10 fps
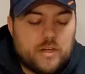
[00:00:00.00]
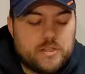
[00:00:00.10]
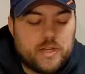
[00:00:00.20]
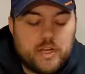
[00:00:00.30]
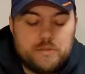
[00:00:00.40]
and
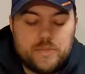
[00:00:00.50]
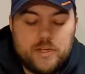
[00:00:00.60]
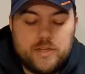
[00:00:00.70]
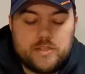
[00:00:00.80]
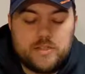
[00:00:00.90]
second
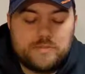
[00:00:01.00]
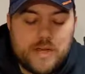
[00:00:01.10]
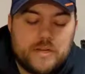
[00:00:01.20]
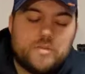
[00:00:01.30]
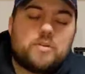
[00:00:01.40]
because in the
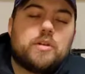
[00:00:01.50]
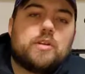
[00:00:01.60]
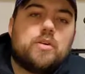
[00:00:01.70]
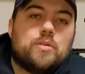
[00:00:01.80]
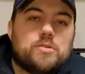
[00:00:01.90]
Mandalorian
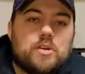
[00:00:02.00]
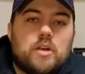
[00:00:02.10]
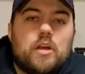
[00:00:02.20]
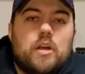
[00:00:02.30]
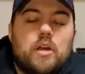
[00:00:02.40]
culture,